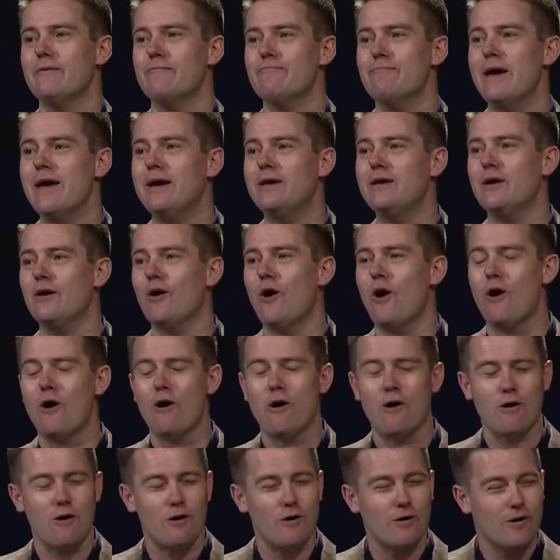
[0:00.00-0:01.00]
making
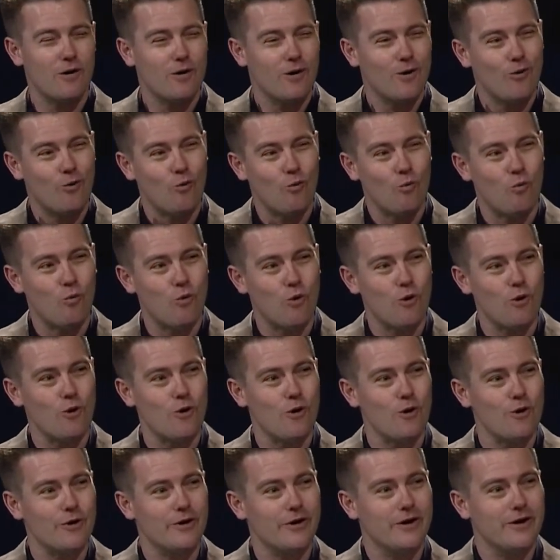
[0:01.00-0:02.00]
our
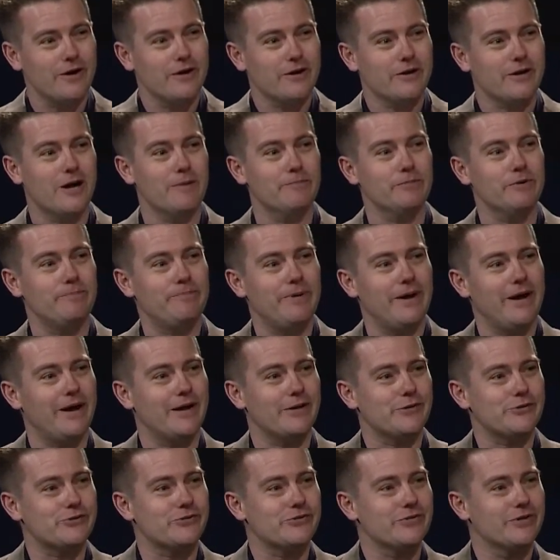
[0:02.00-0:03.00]
word come to
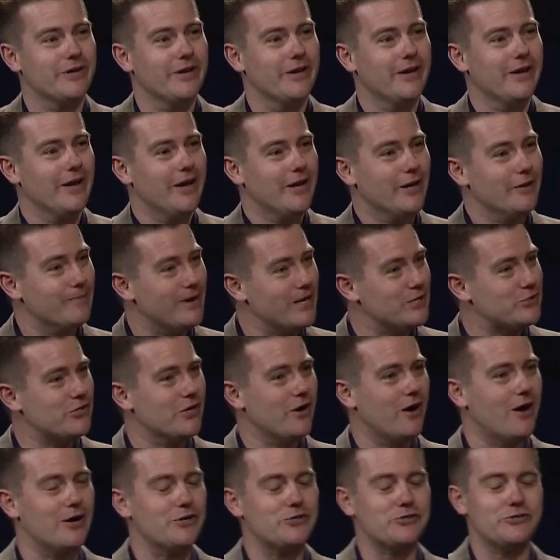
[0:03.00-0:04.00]
pass. You might say,
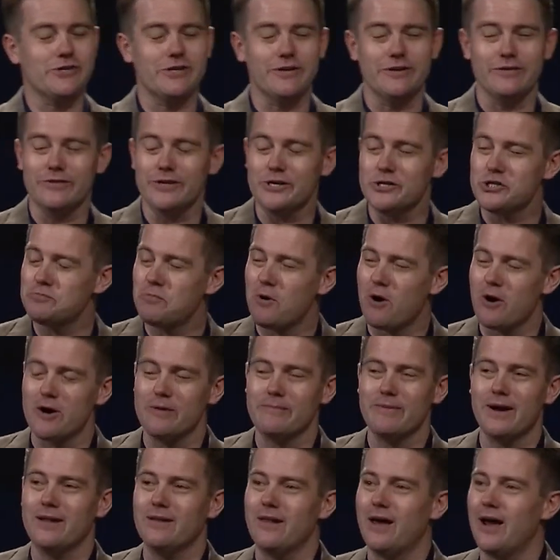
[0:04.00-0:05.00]
Austin, in this part of
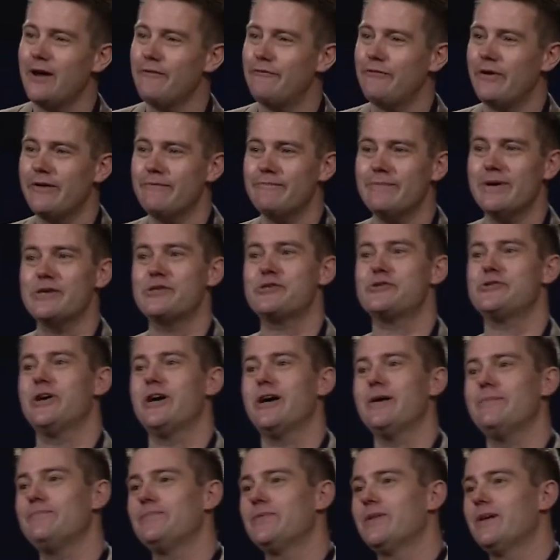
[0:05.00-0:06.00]
my life, I've messed
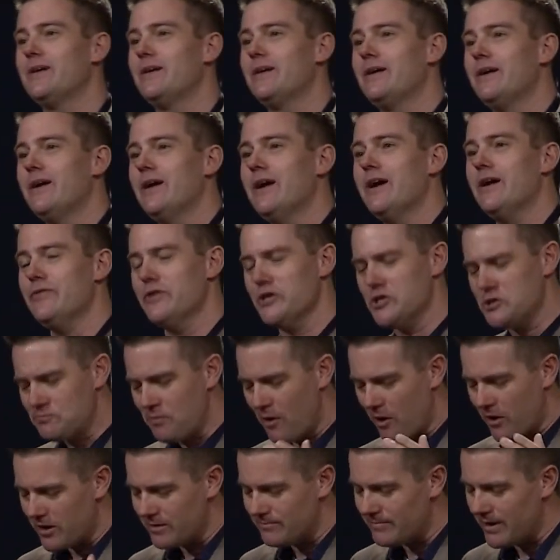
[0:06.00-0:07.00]
up in this
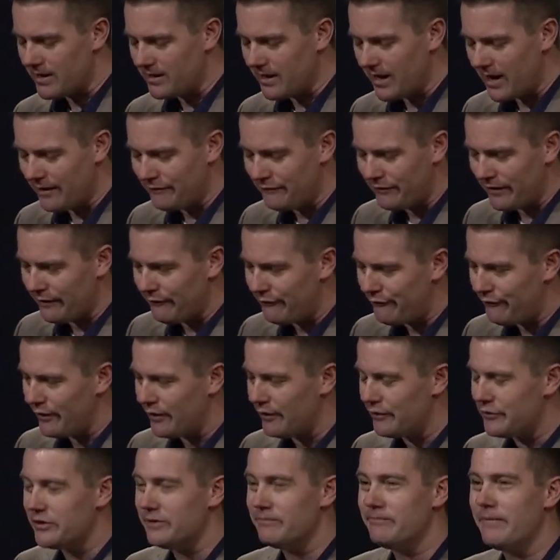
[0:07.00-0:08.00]
part of my life I
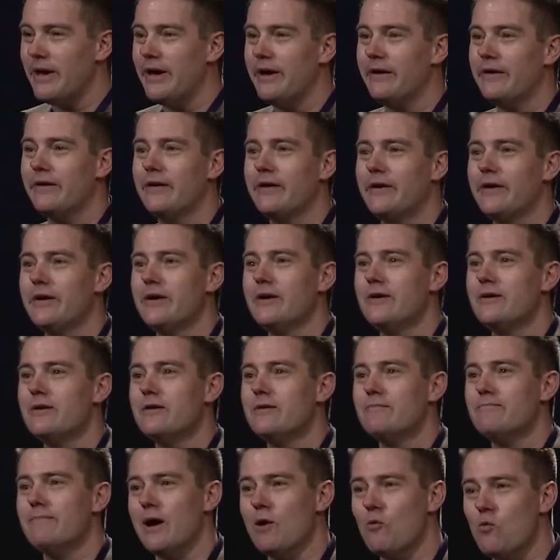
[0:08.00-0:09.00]
failed to make
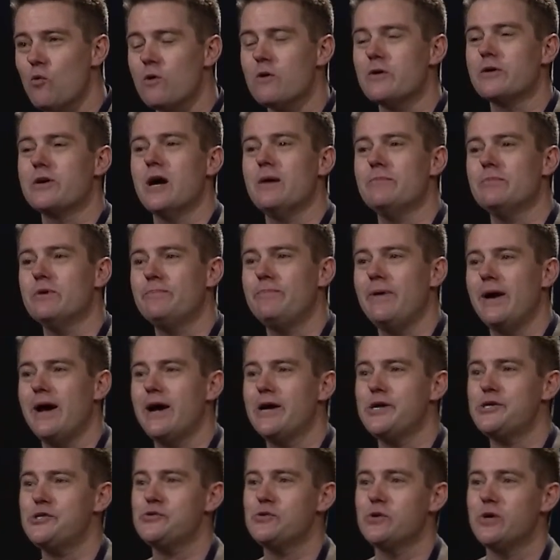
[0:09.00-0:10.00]
my word come to
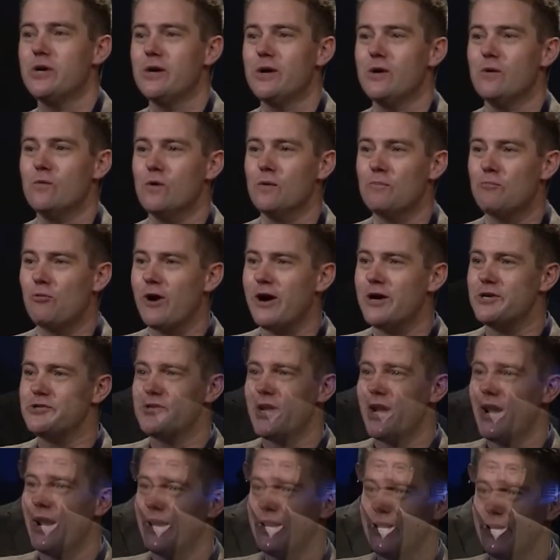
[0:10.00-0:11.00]
pass? Well, praise God,